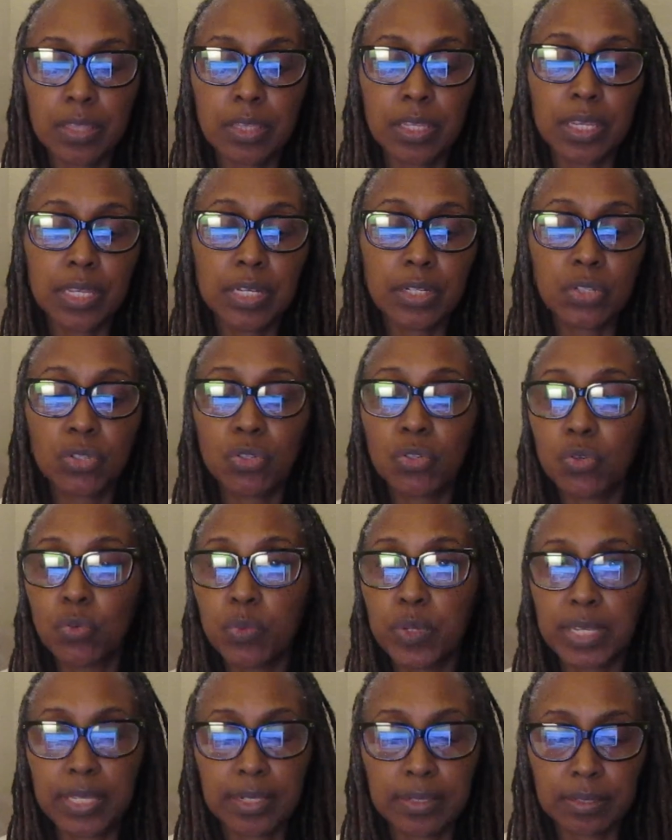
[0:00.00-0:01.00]
then two
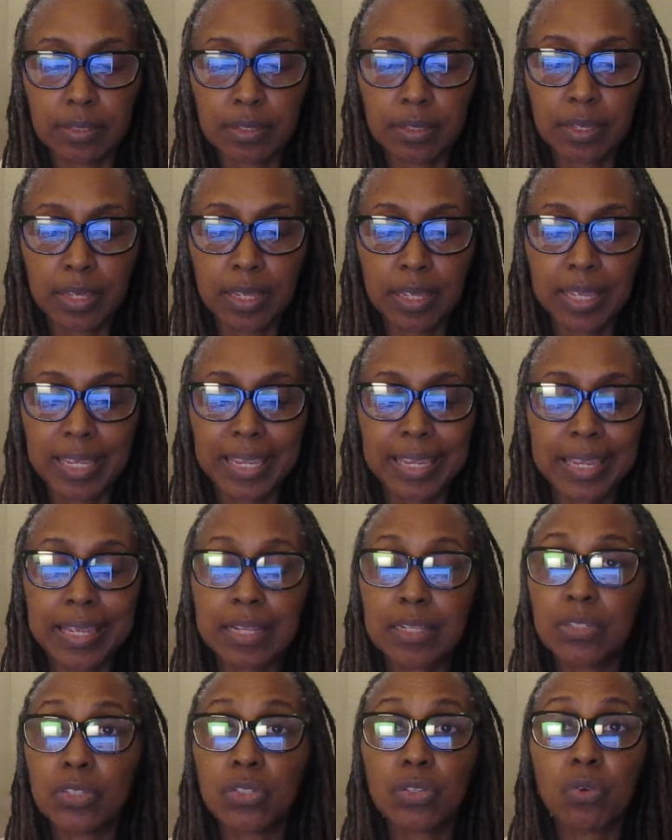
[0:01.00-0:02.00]
weeks,
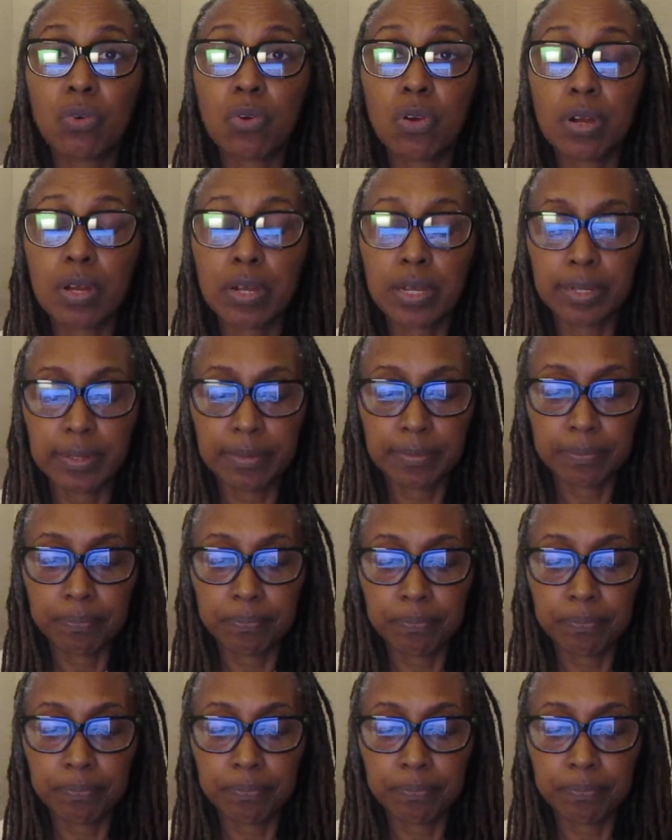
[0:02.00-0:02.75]
and so on.